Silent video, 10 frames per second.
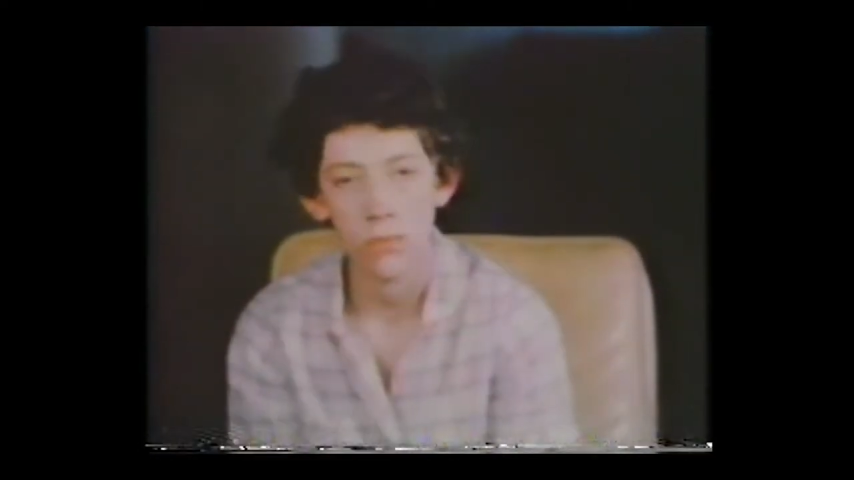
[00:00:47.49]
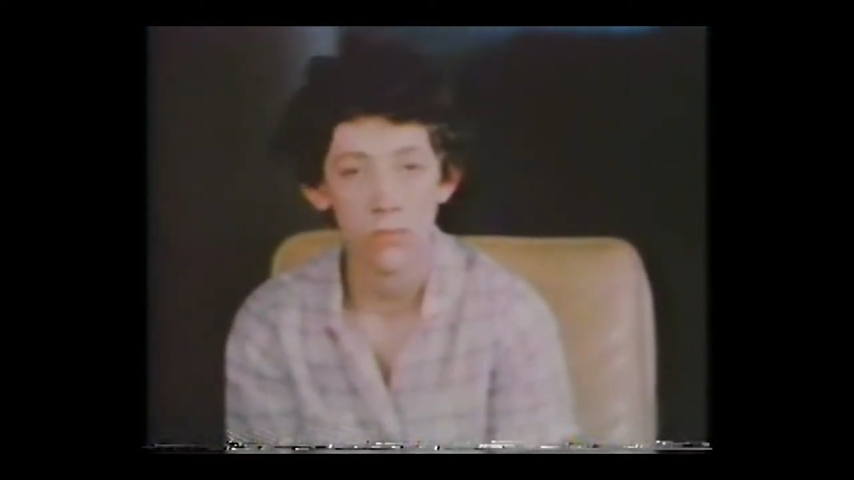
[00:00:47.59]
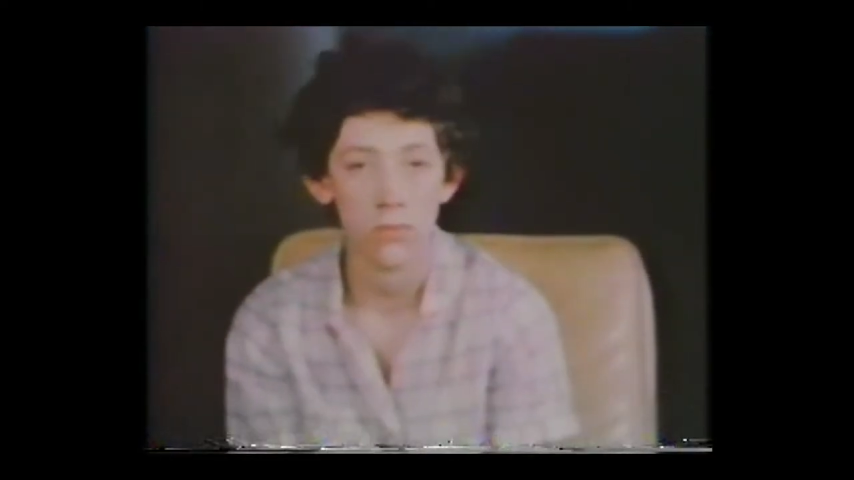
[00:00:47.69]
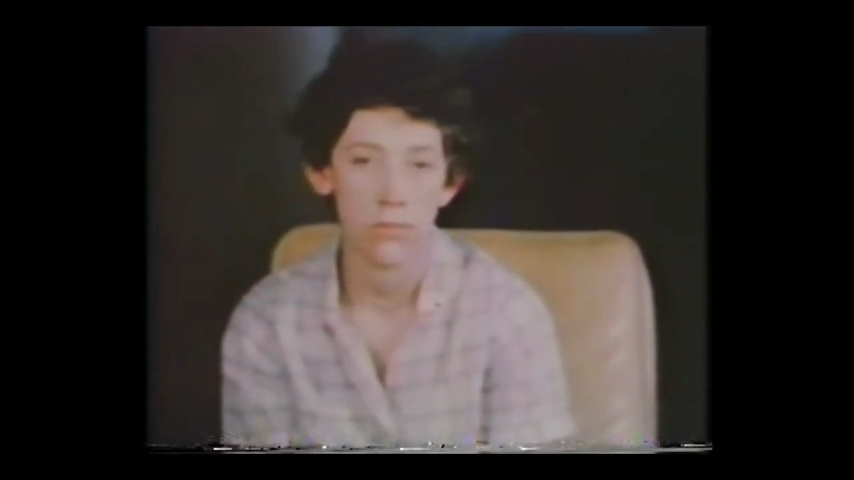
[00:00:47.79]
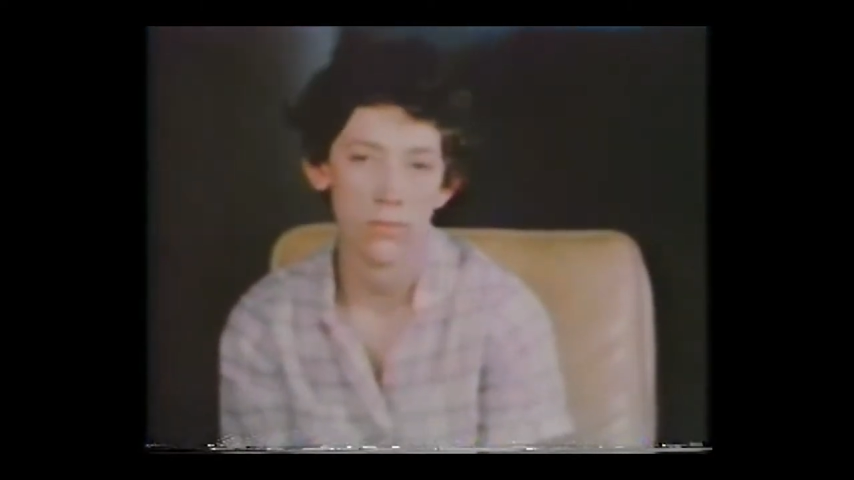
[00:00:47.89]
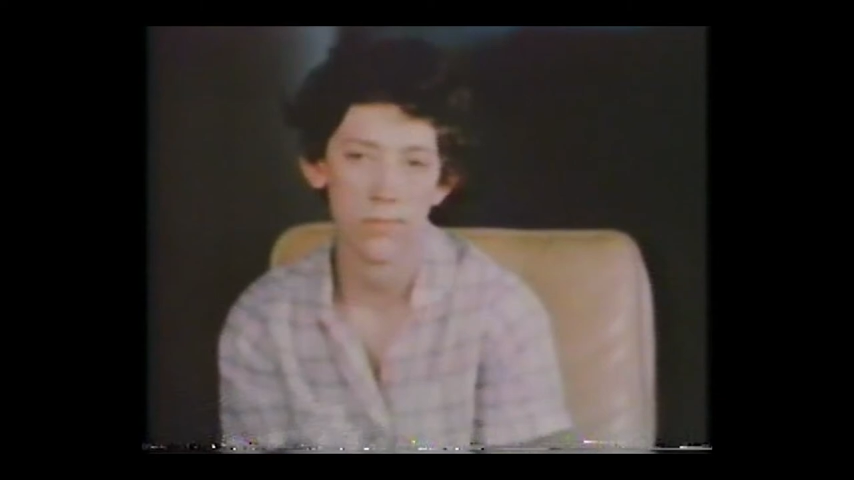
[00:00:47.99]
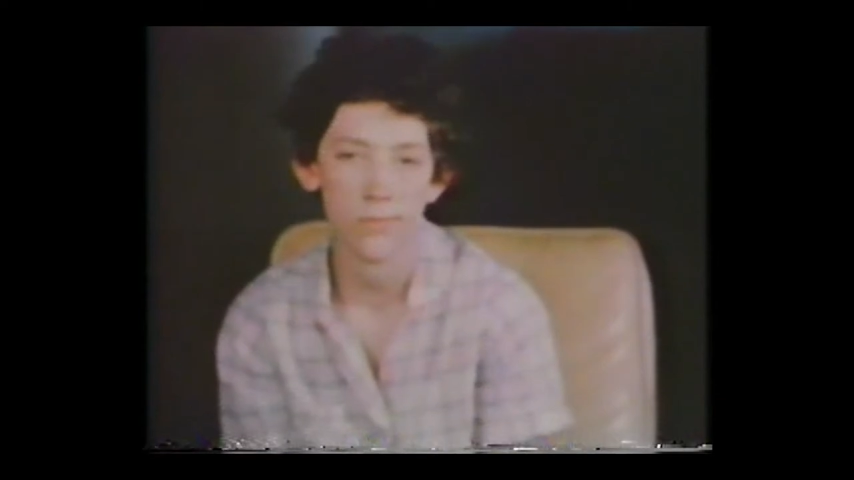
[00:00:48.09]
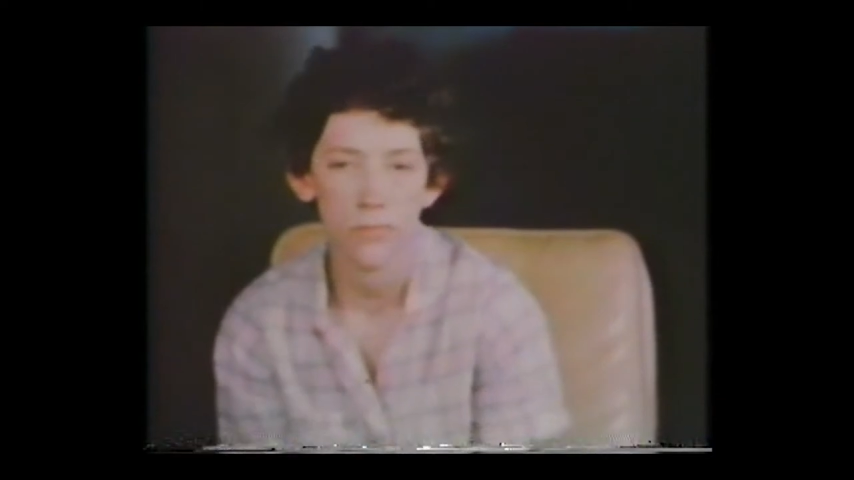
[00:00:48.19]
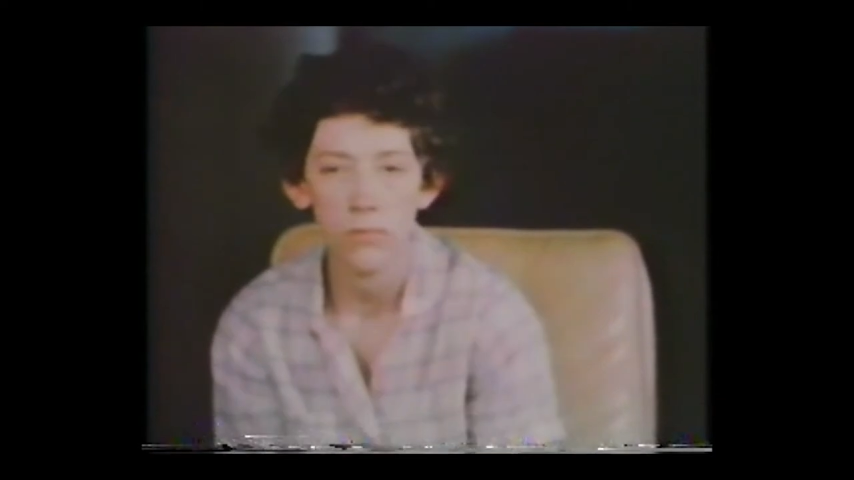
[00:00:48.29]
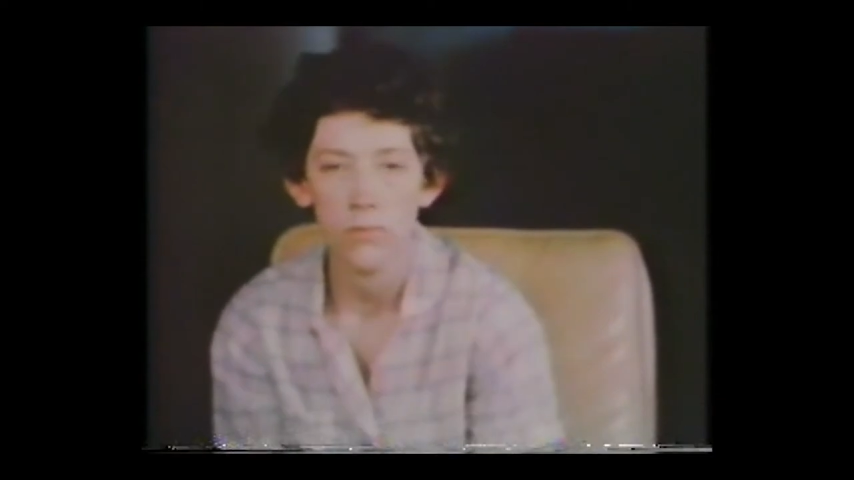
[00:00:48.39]
that
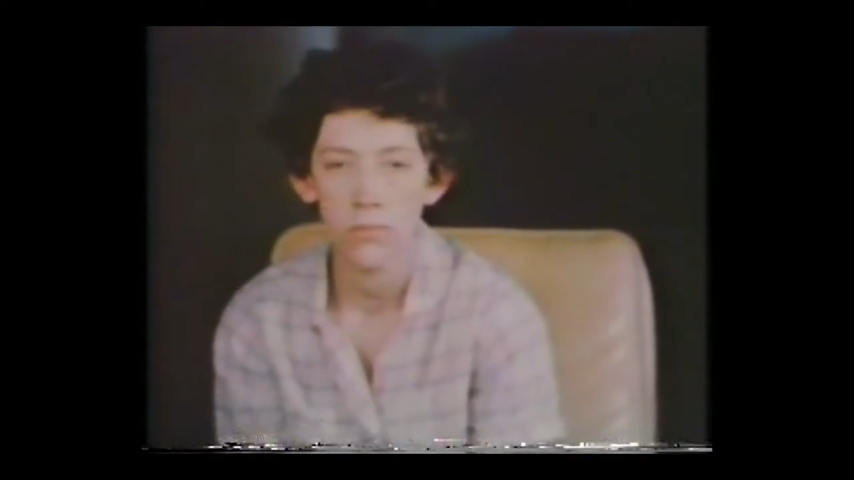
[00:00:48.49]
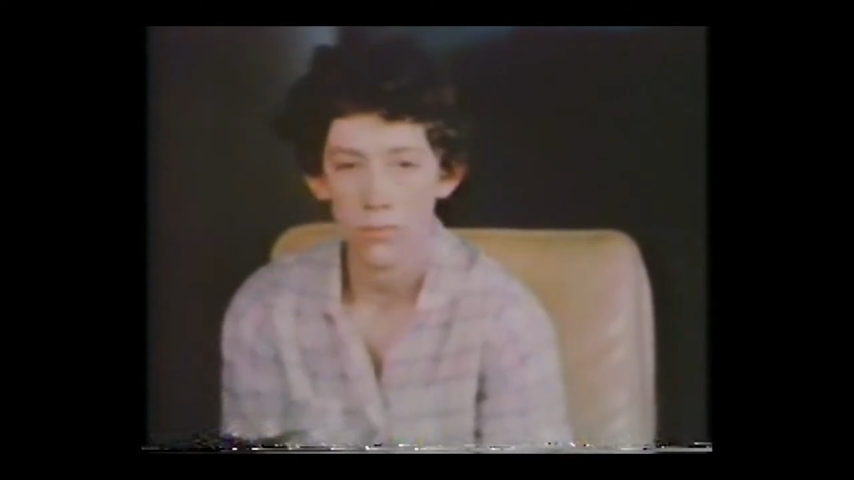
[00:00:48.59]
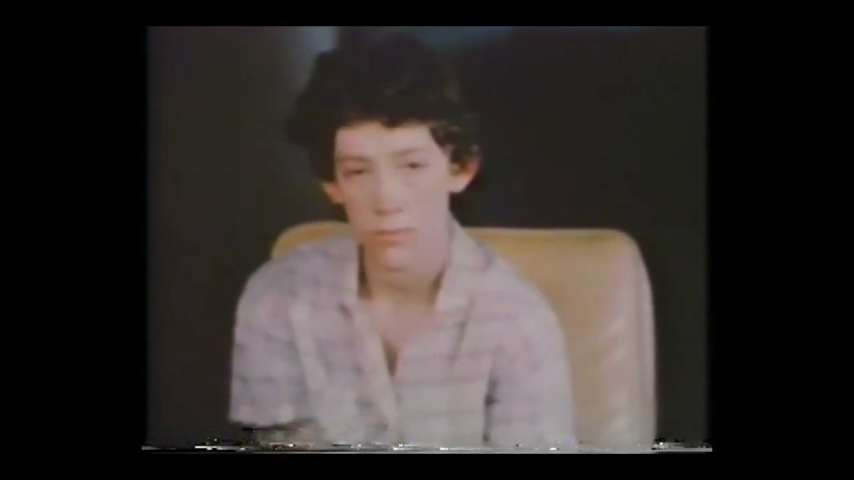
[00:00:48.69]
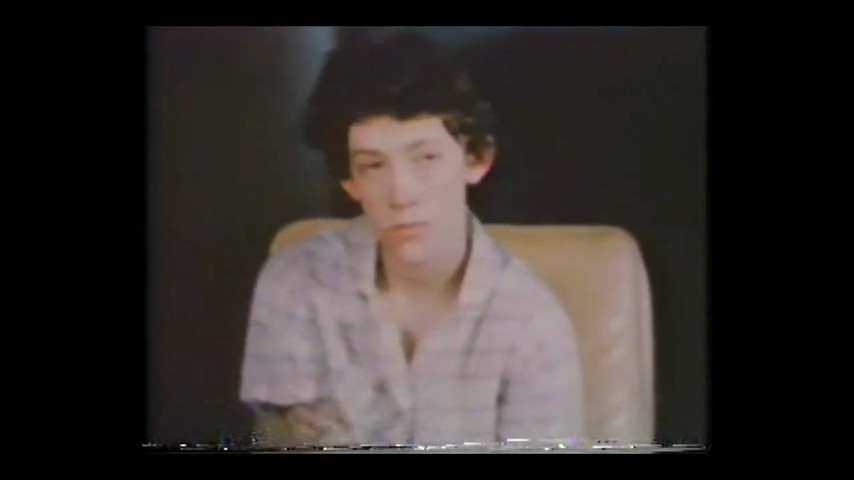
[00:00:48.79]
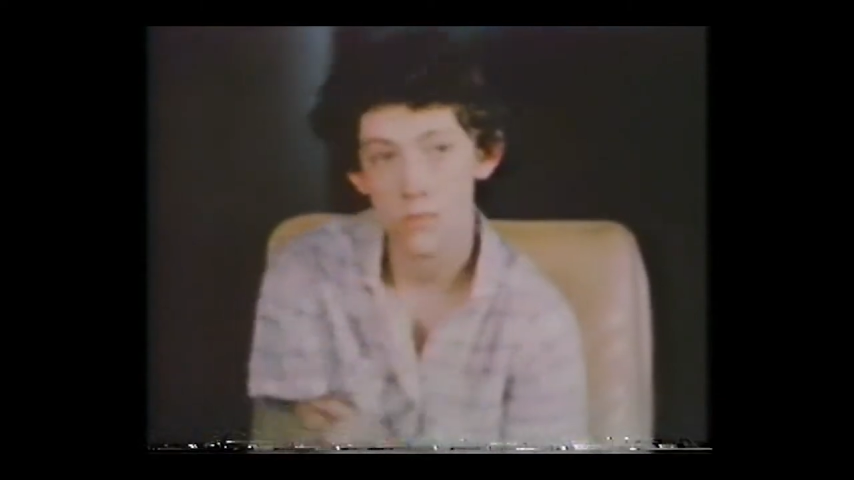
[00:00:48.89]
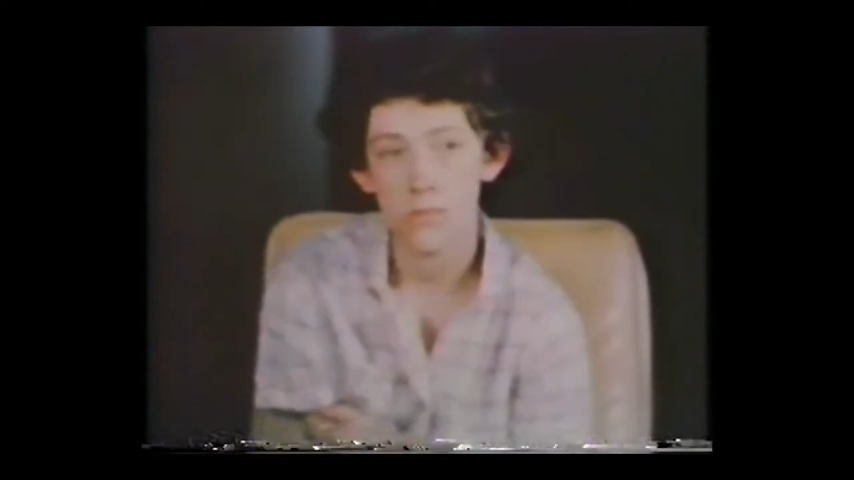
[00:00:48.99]
cannot be distinguished